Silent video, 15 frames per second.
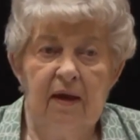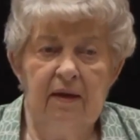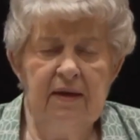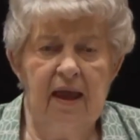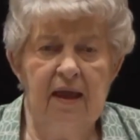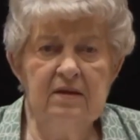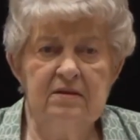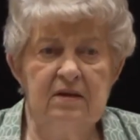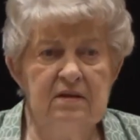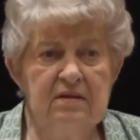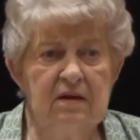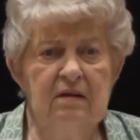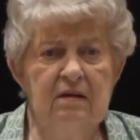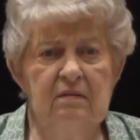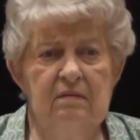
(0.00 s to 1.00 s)
And Nancy
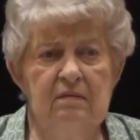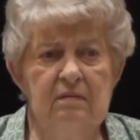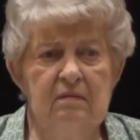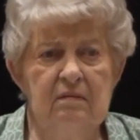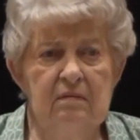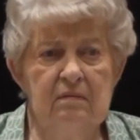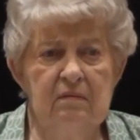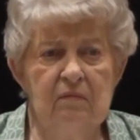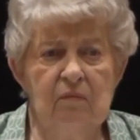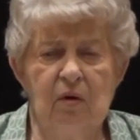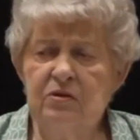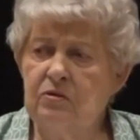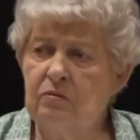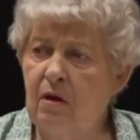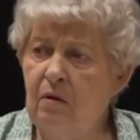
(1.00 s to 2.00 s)
said,
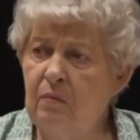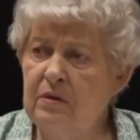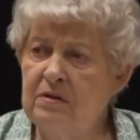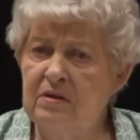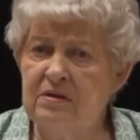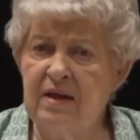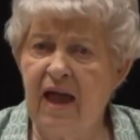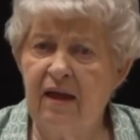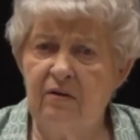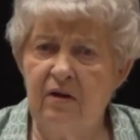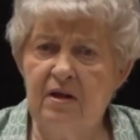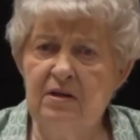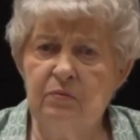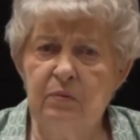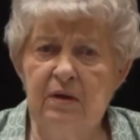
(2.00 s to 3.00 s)
What's wrong with
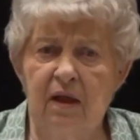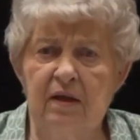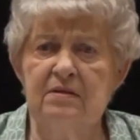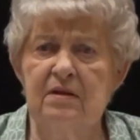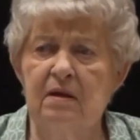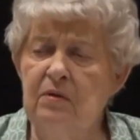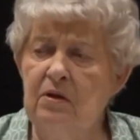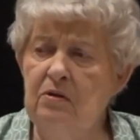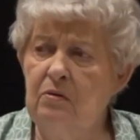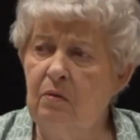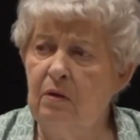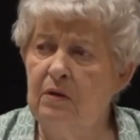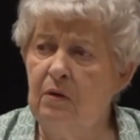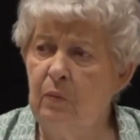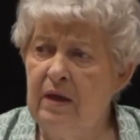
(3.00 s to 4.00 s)
Saturdays? We'd like something to
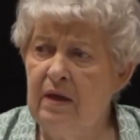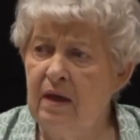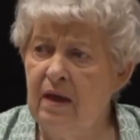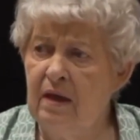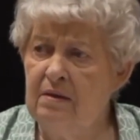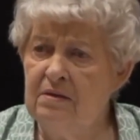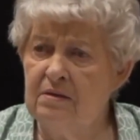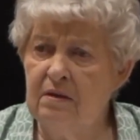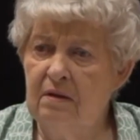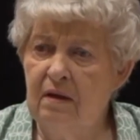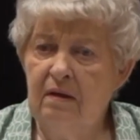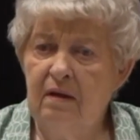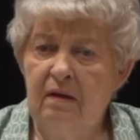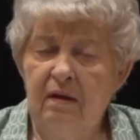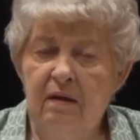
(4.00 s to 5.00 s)
do on the weekends.
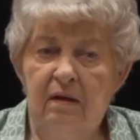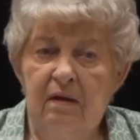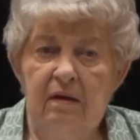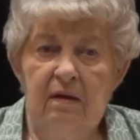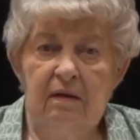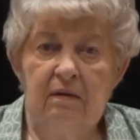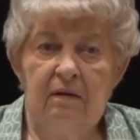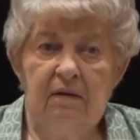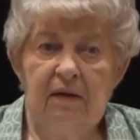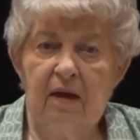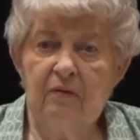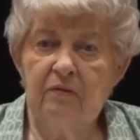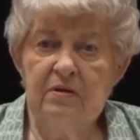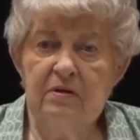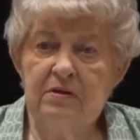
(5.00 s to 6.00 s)

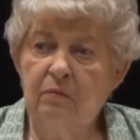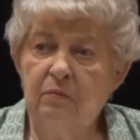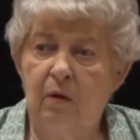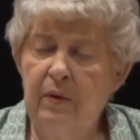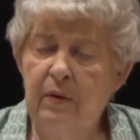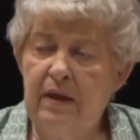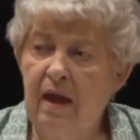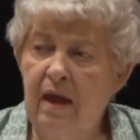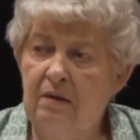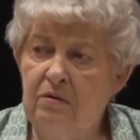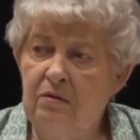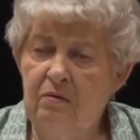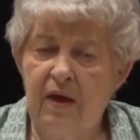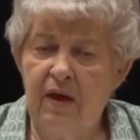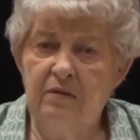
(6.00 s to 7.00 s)
Catherine said, Well, we can't
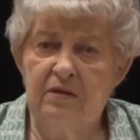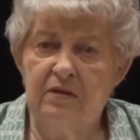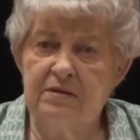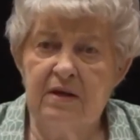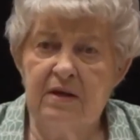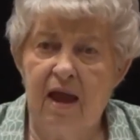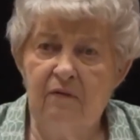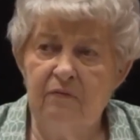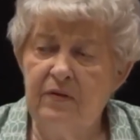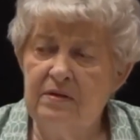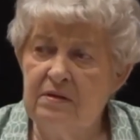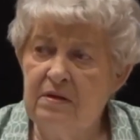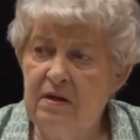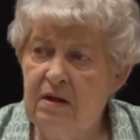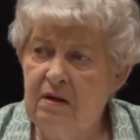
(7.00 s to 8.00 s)
do that. The staff
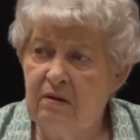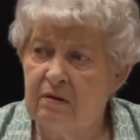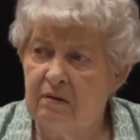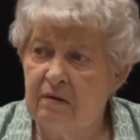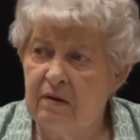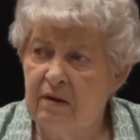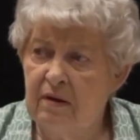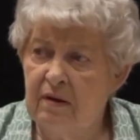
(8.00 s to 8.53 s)
isn't here.